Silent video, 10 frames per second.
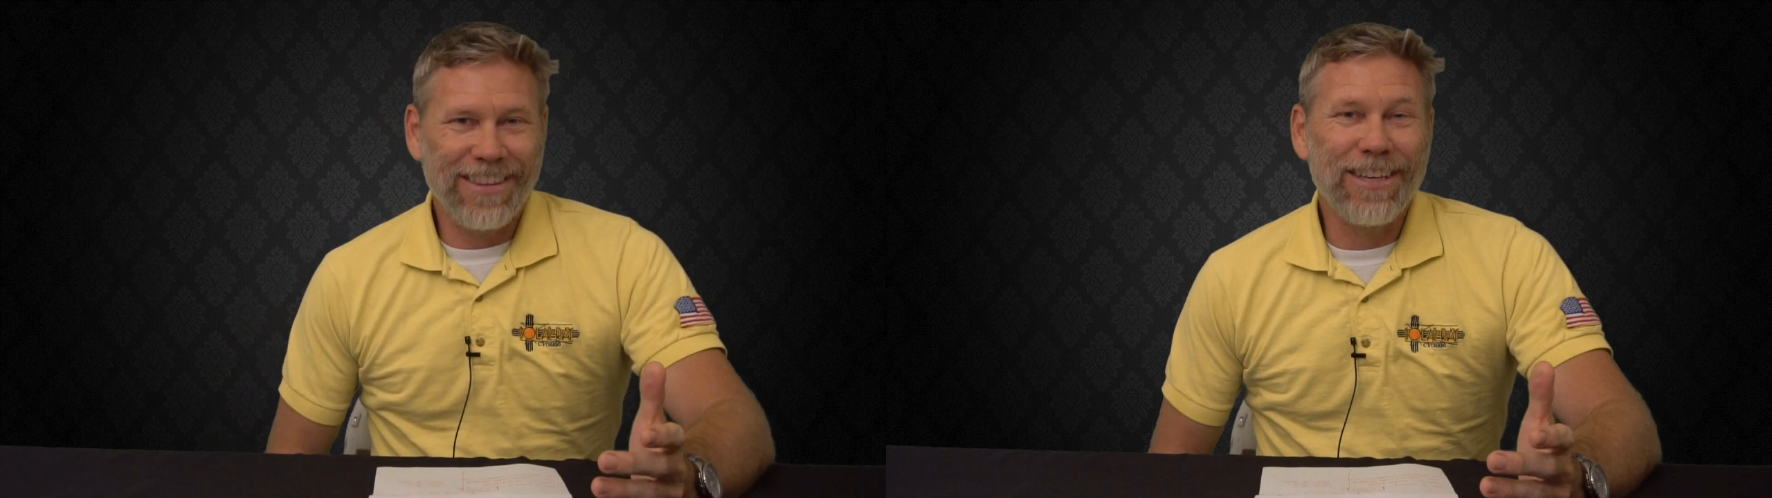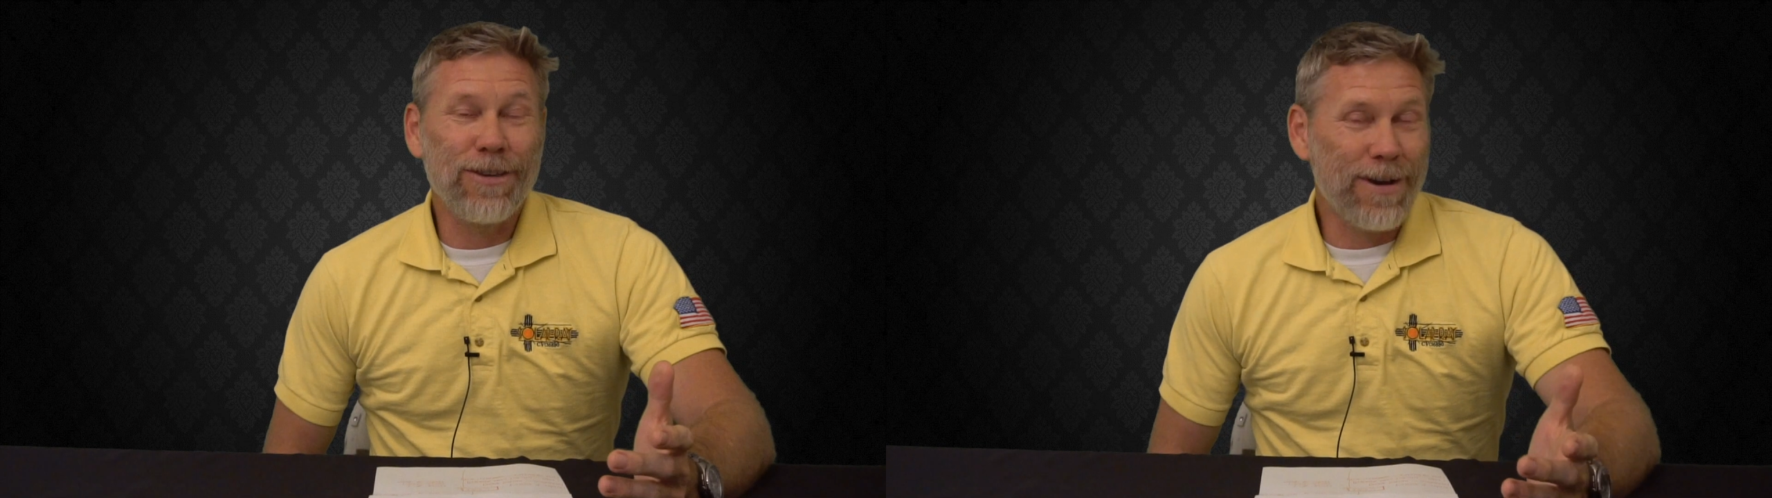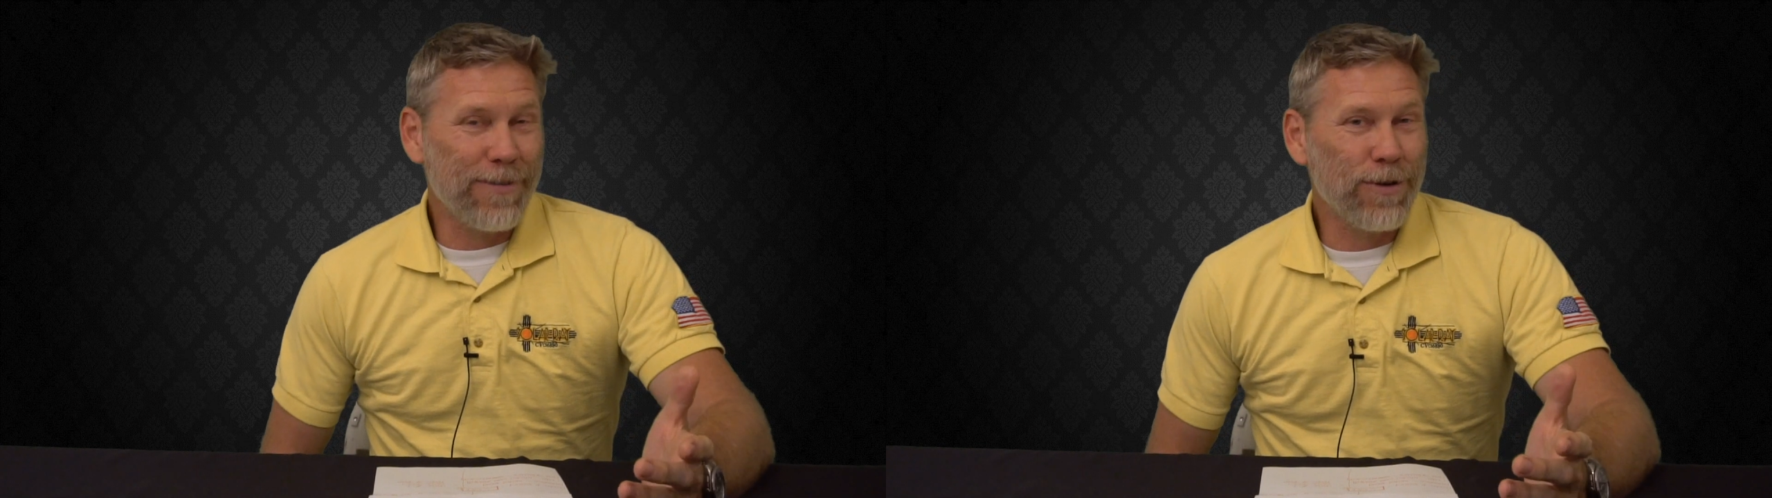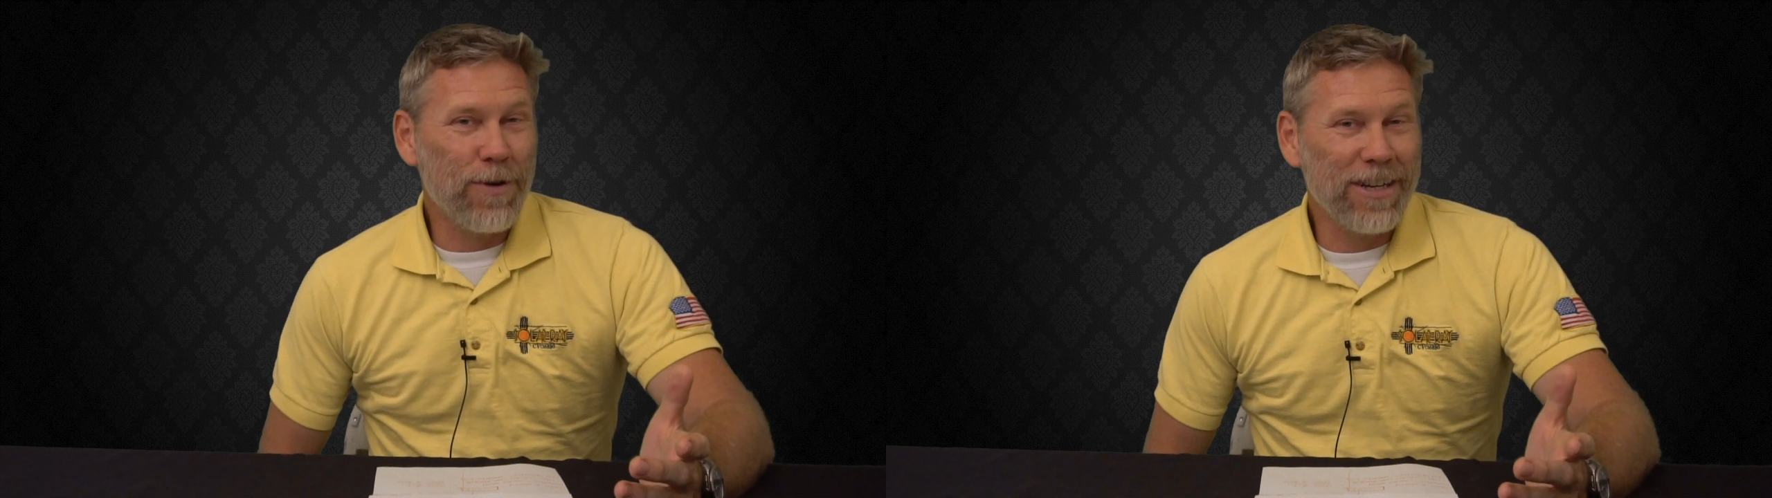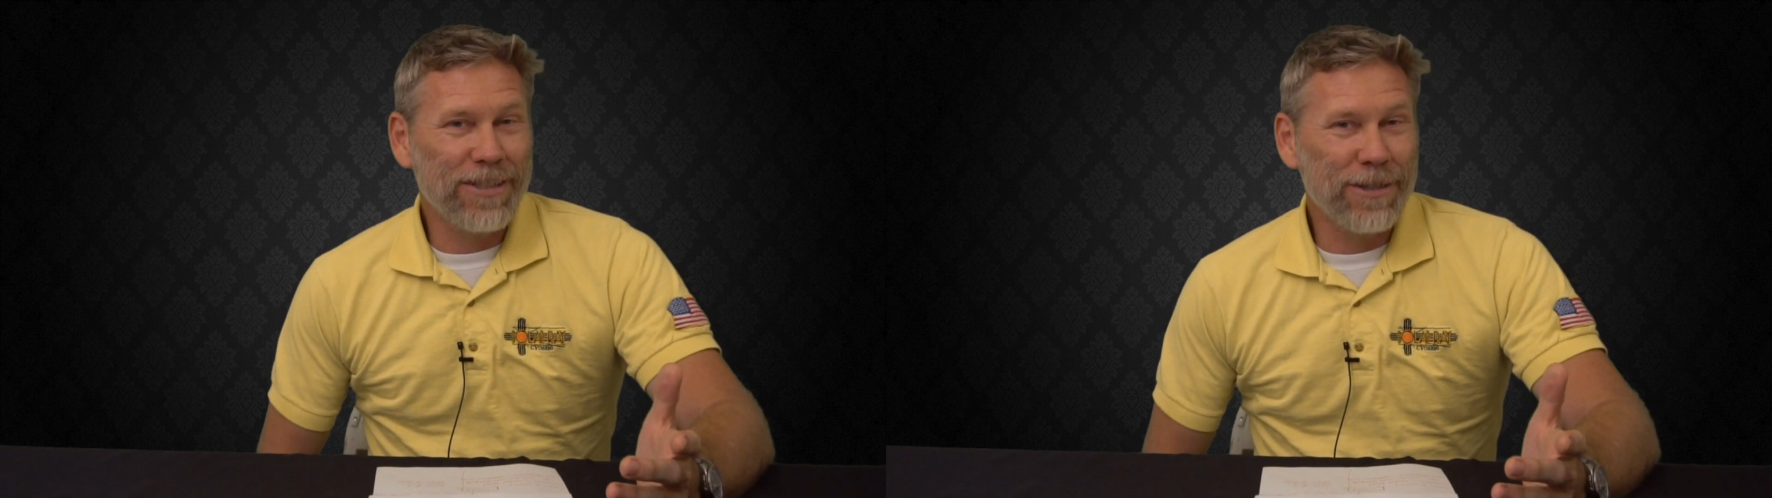that you have a
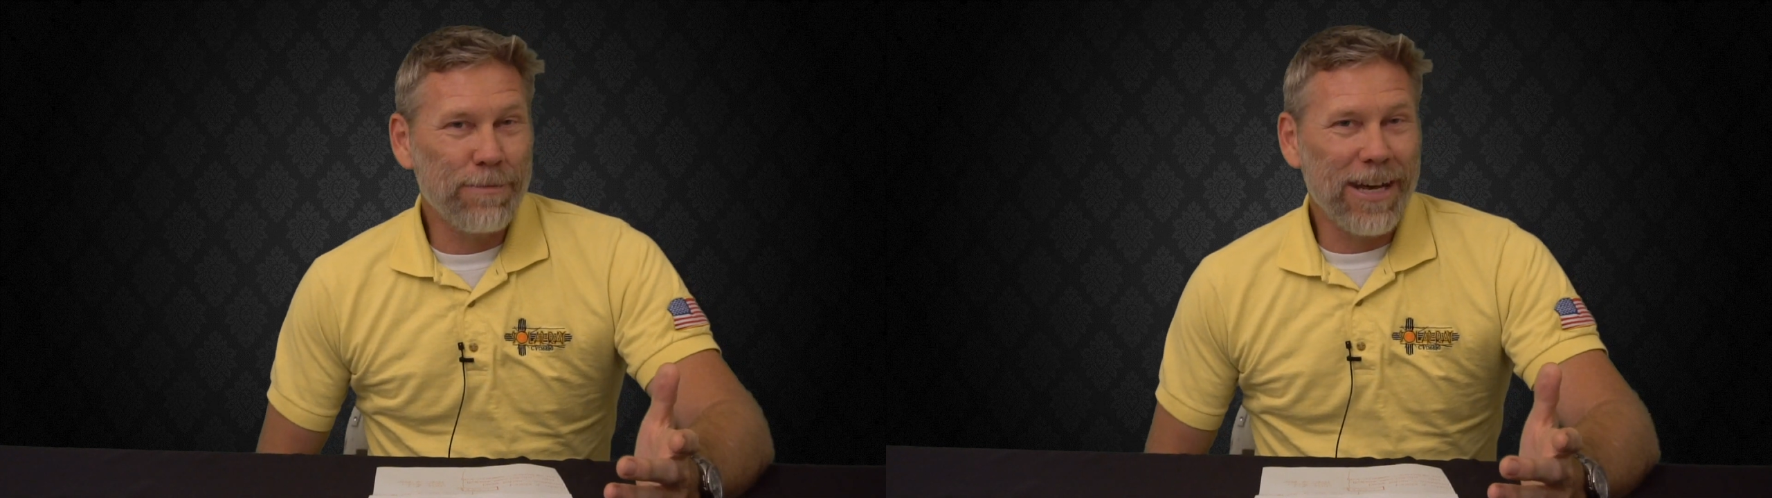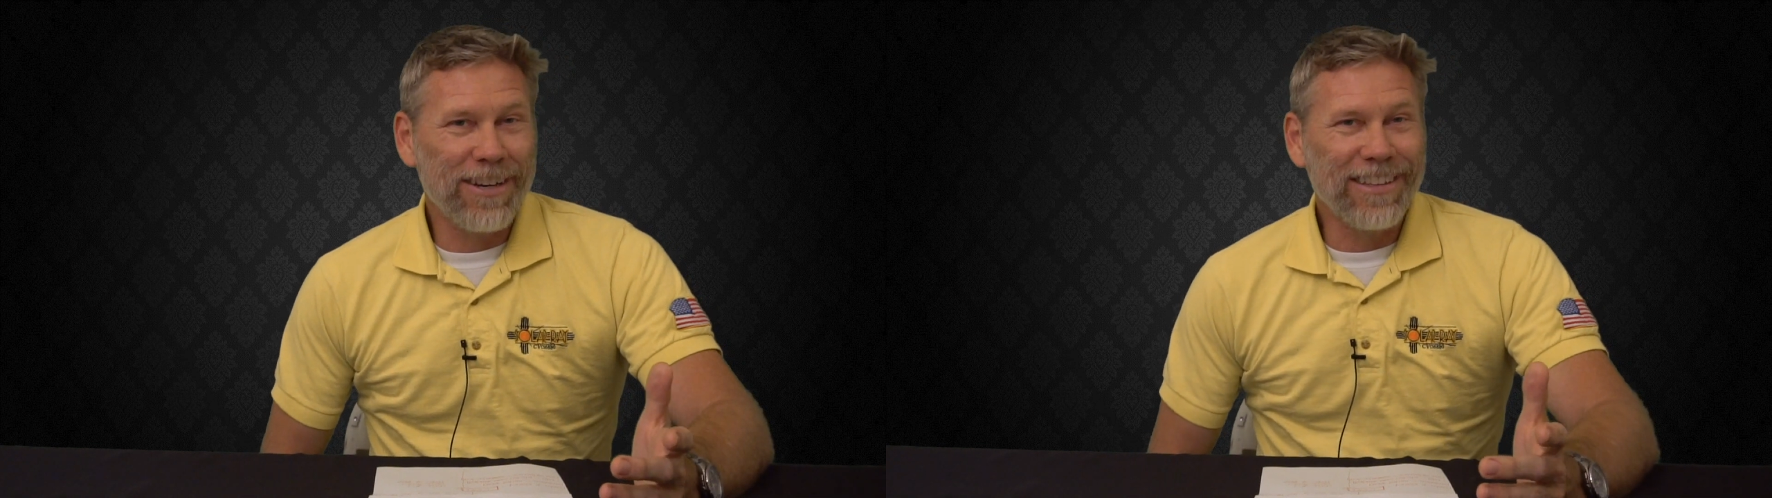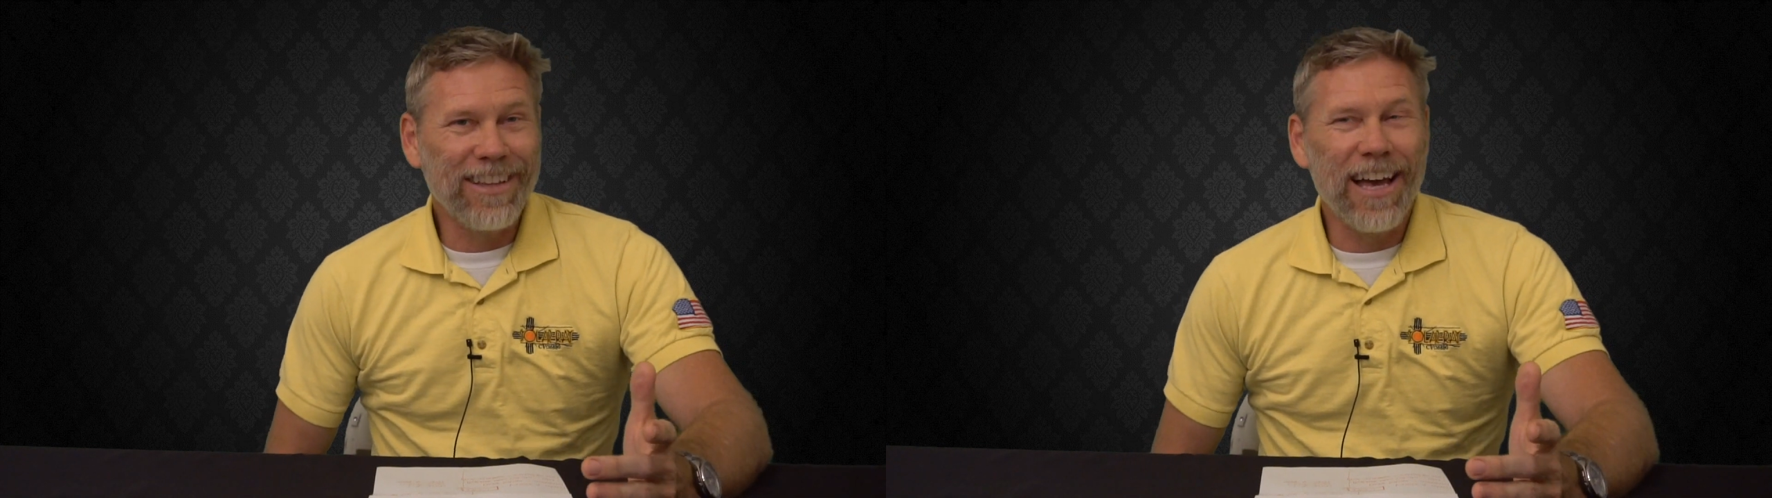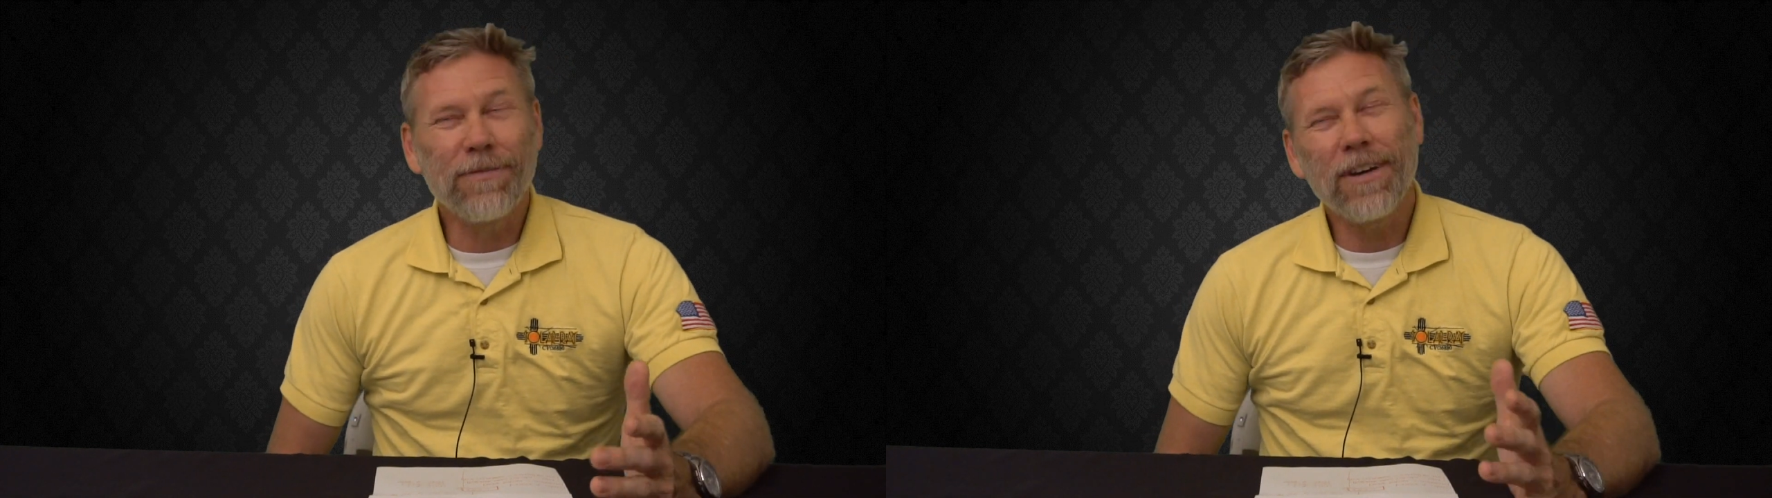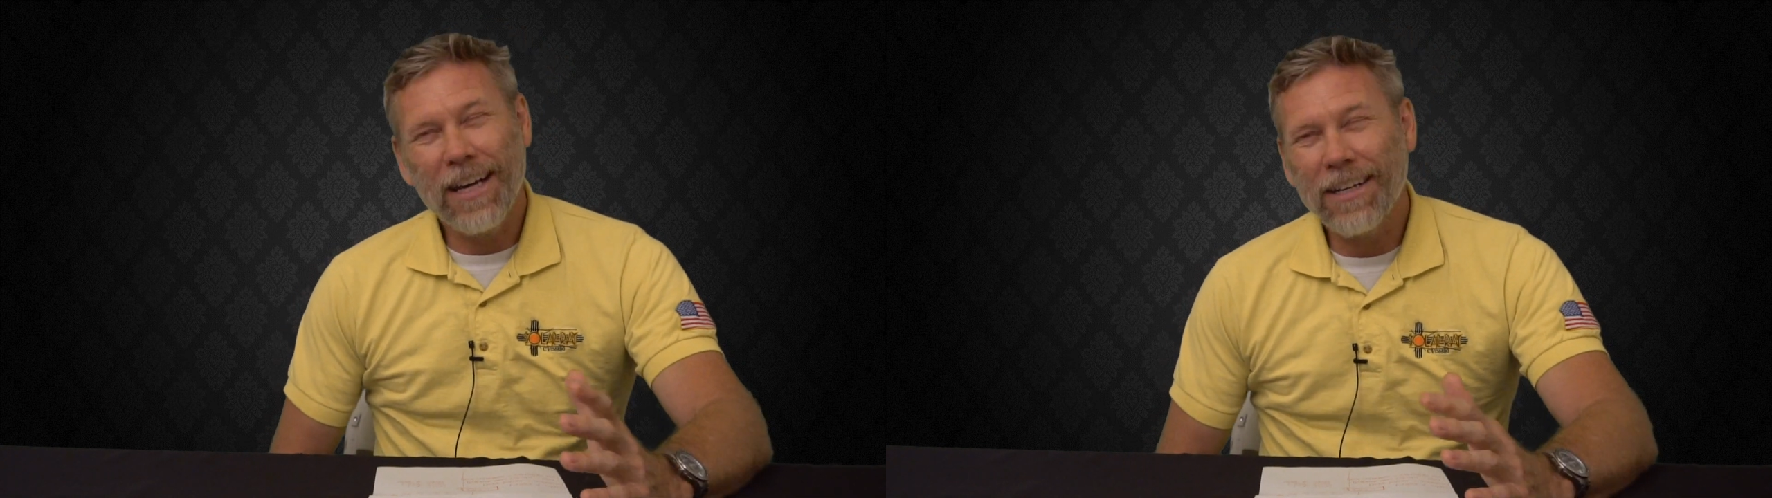question about in
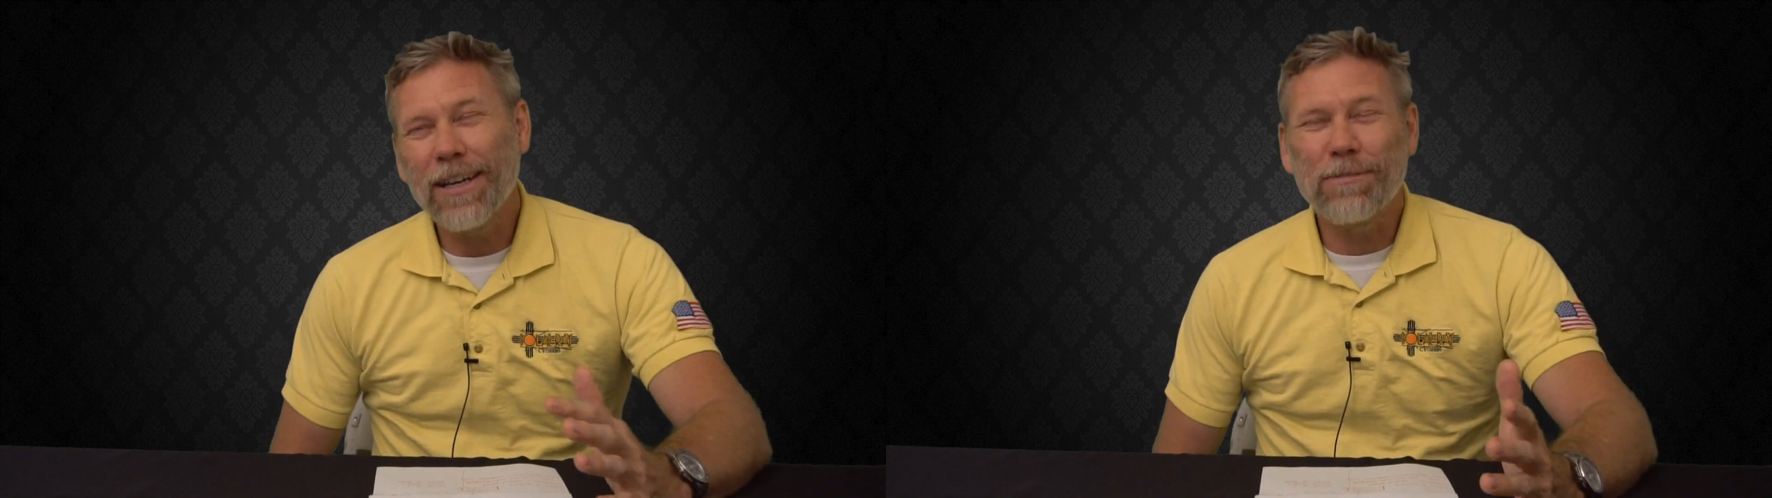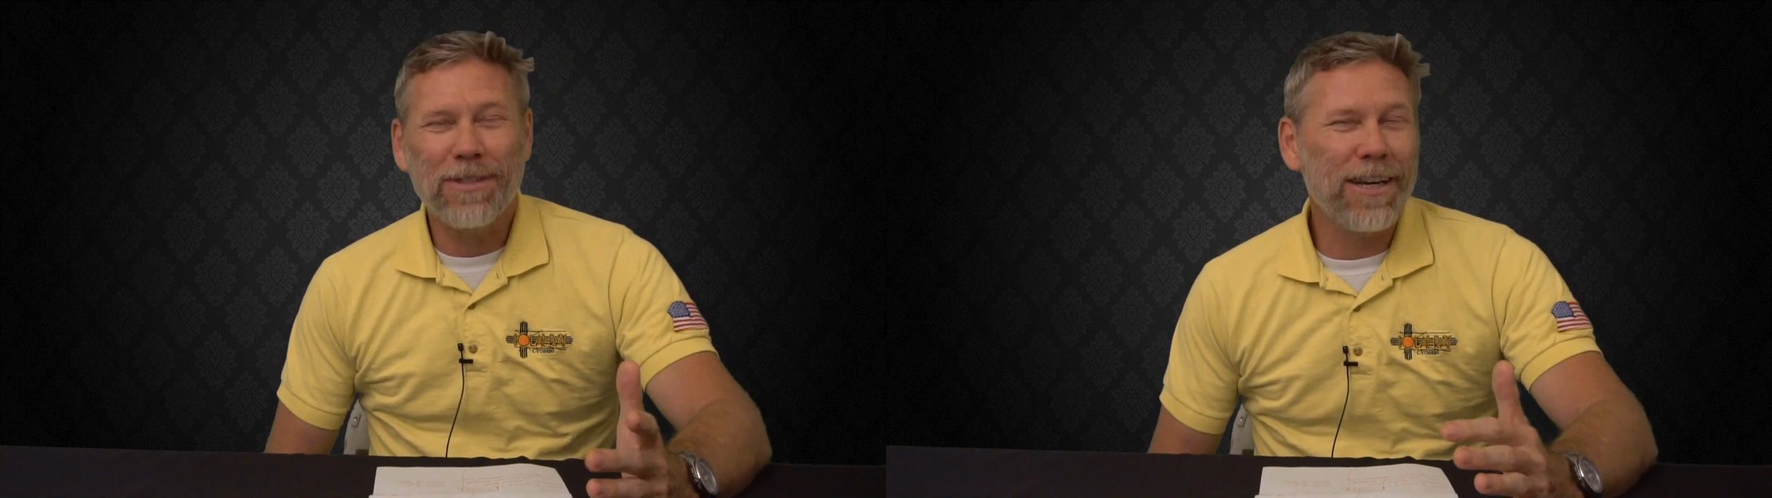life kind of comes